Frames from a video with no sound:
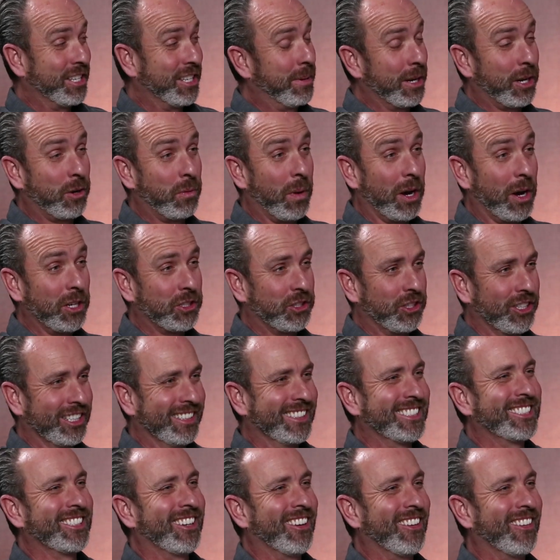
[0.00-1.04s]
big question.
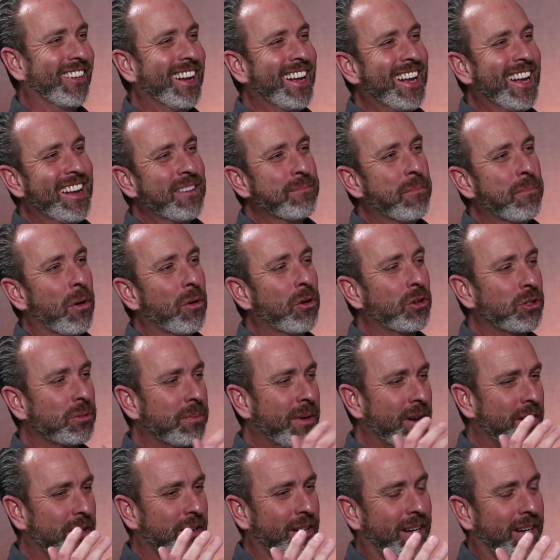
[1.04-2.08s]
So, Motos
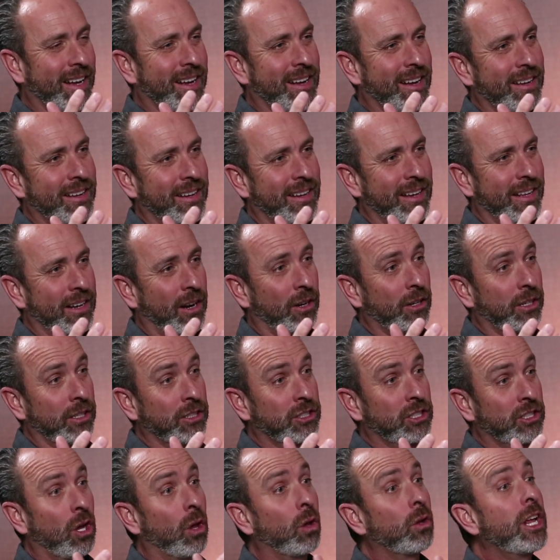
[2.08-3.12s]
America, in our
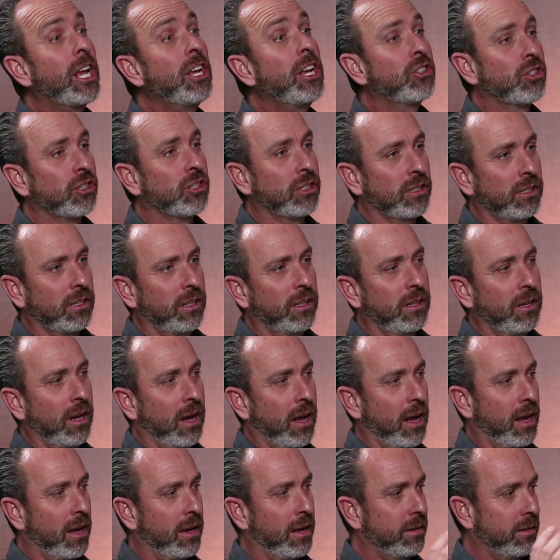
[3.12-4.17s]
consolidation,
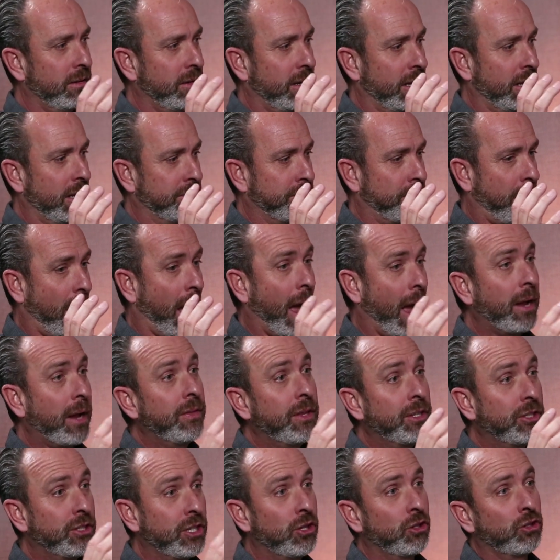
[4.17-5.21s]
uh, in buying
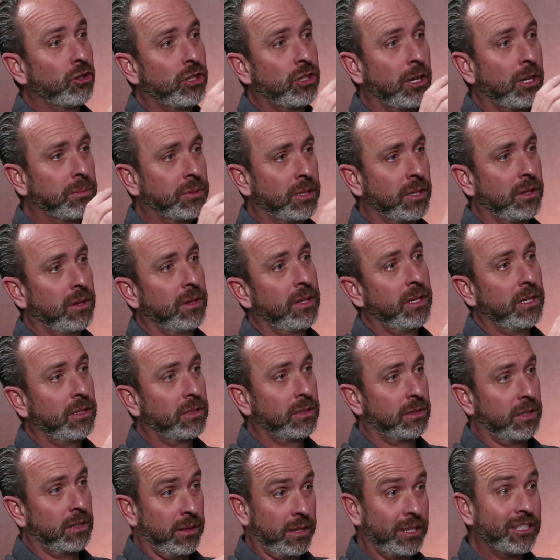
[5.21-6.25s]
these dealerships in
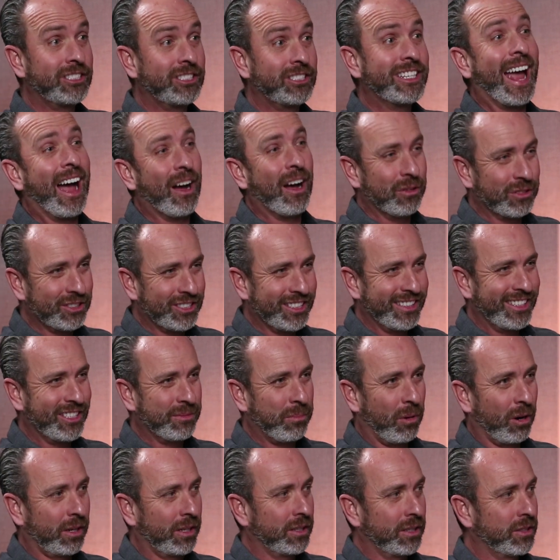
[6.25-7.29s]
these in these towns in these
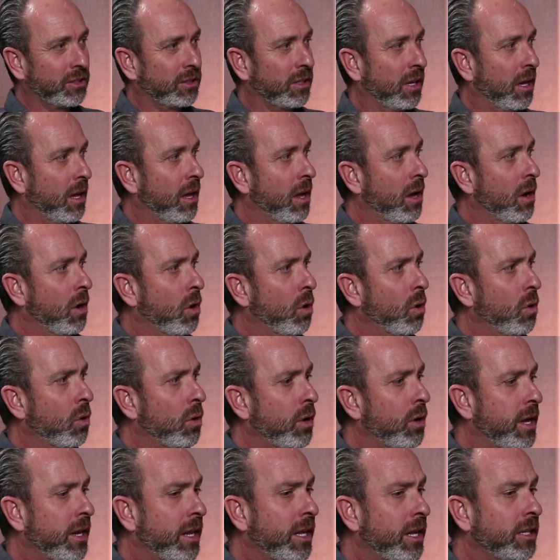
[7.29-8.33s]
markets,
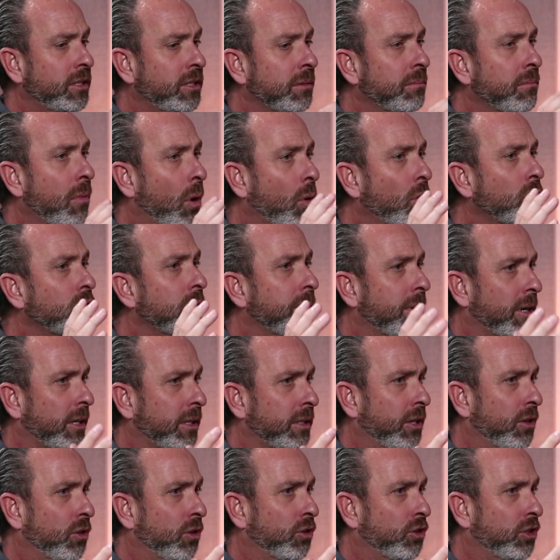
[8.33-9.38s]
it is a Motos America
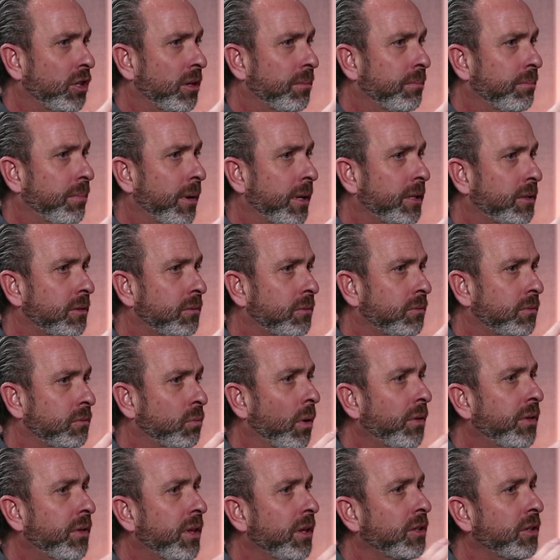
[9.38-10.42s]
dealership, but
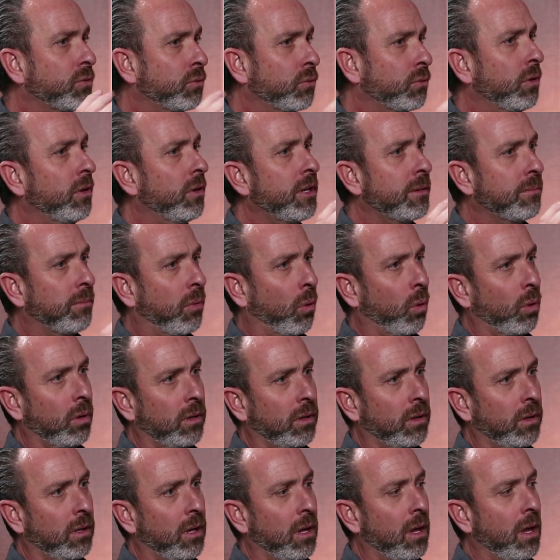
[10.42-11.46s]
one thing that's really
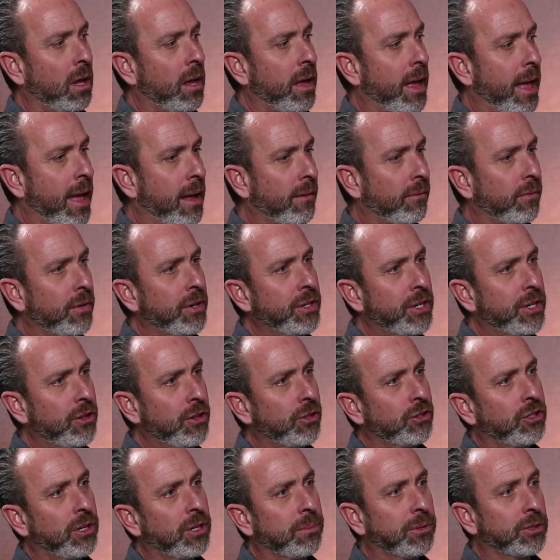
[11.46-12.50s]
important: every
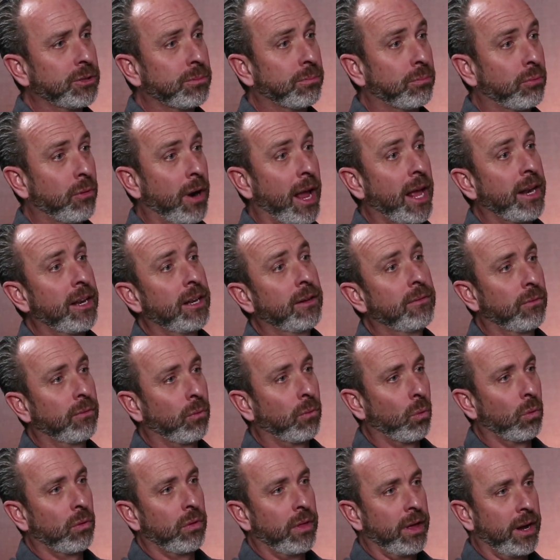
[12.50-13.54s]
dealership is branded
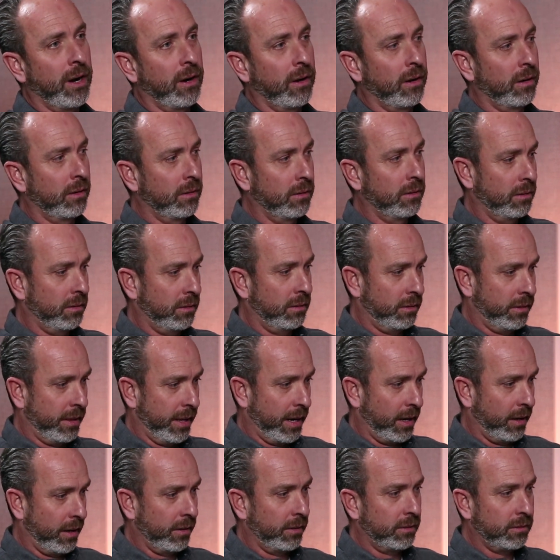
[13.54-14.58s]
for their
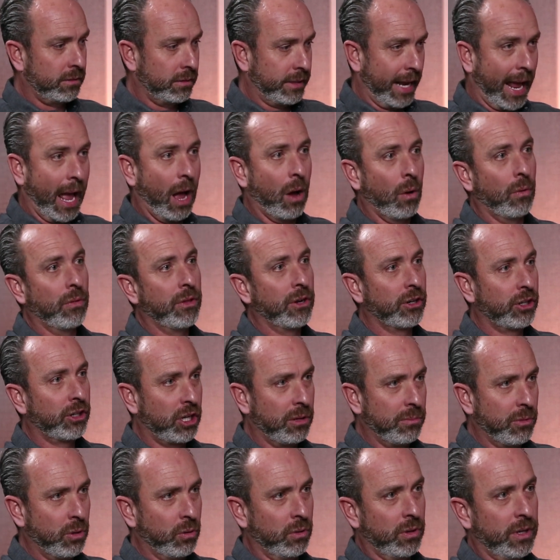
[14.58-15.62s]
their town, their
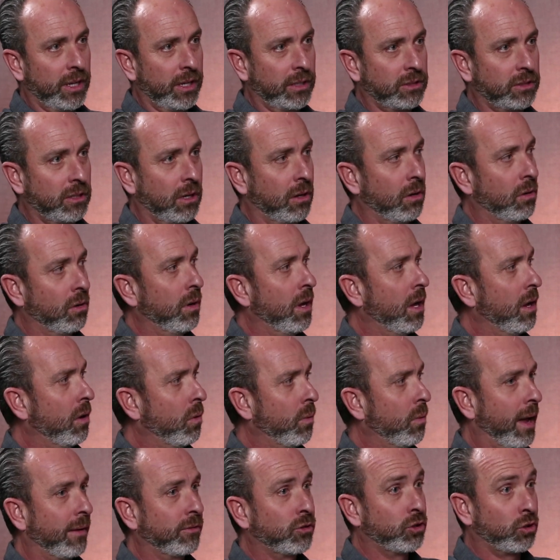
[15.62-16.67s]
community. So
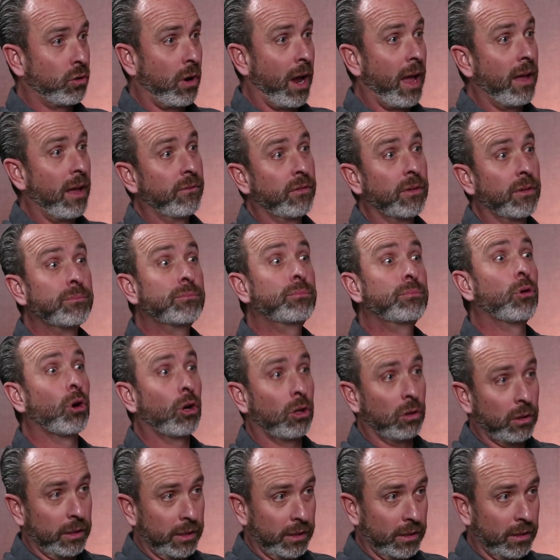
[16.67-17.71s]
we have Triumph of
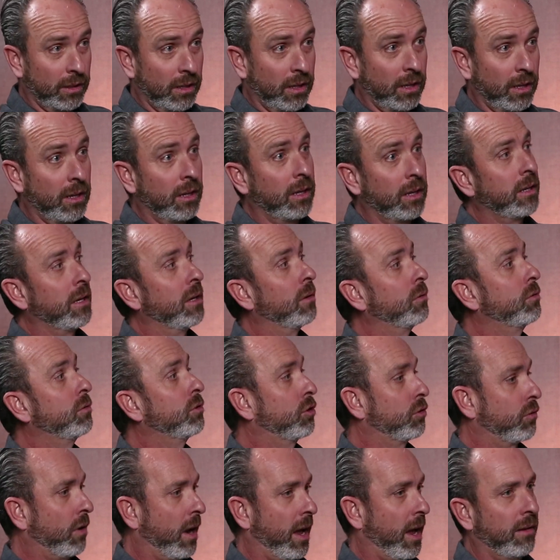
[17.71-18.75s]
Brooklyn, mm -hmm. you know, mm-hmm.
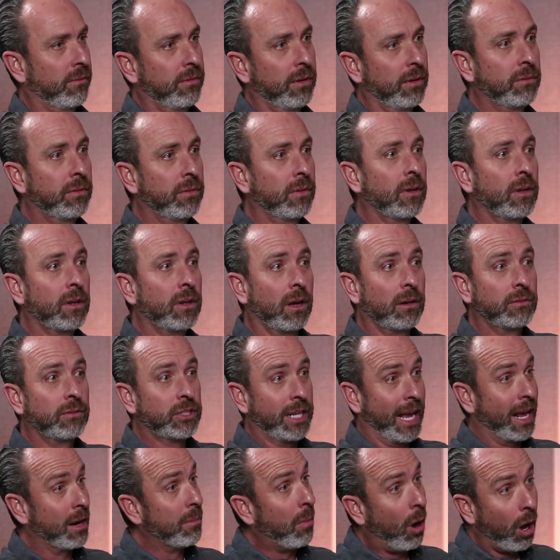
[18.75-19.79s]
Triumph of, of
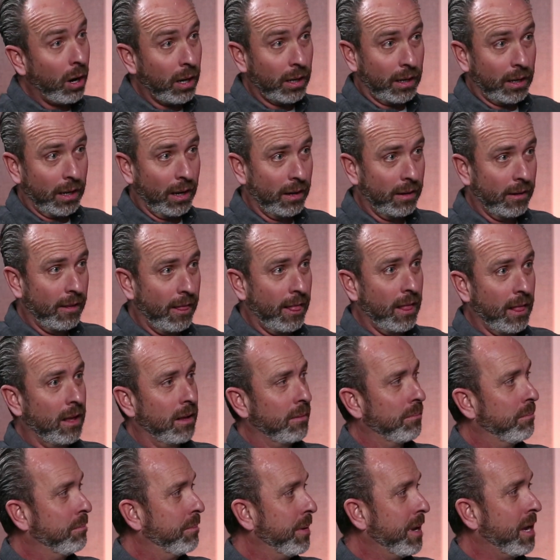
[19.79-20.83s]
Santa Monica, mm
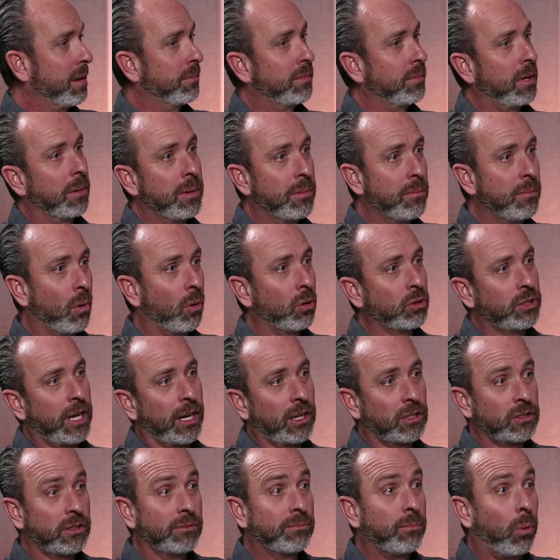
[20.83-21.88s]
-hmm. BMW
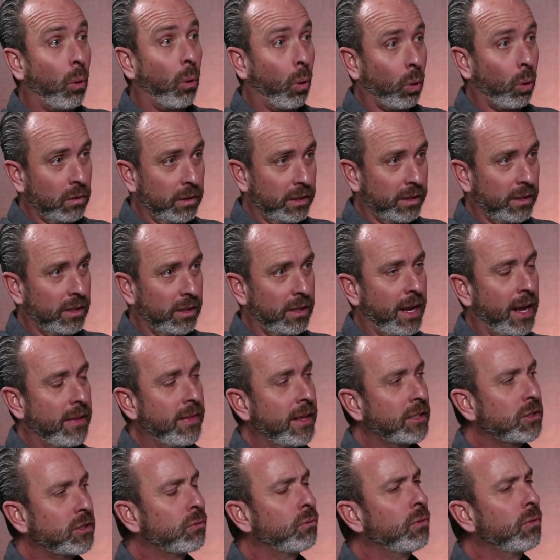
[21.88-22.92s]
Motorcycles of Portland, and
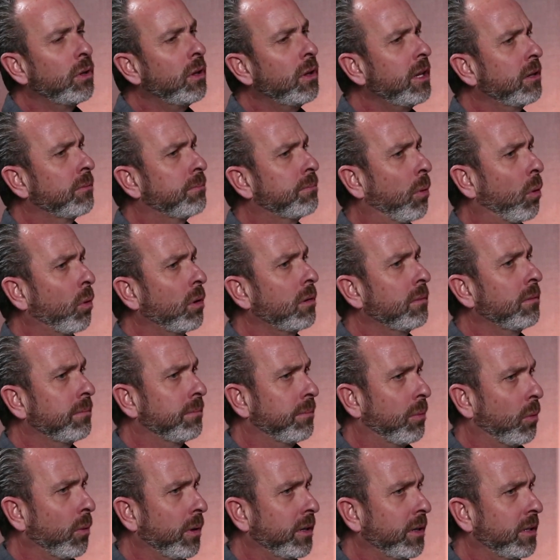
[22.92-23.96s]
that's mm -hmm. a mm-hmm. really important
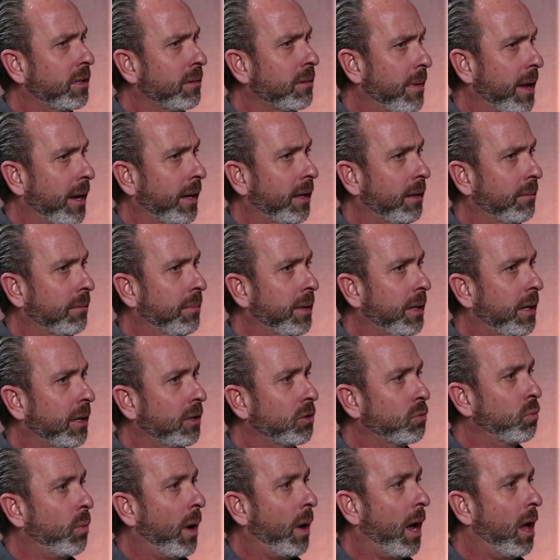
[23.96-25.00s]
point to make
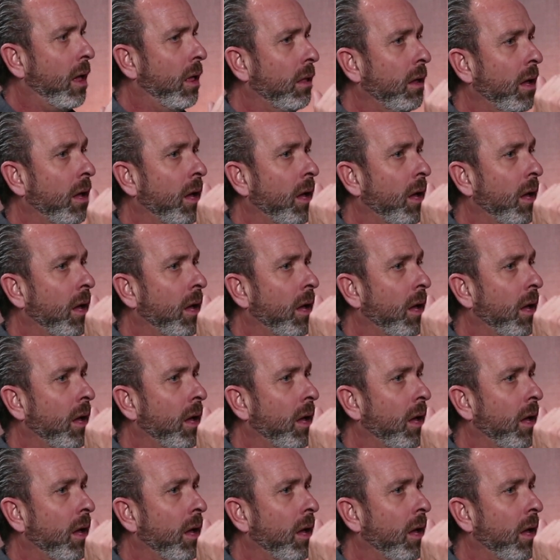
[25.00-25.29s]
because while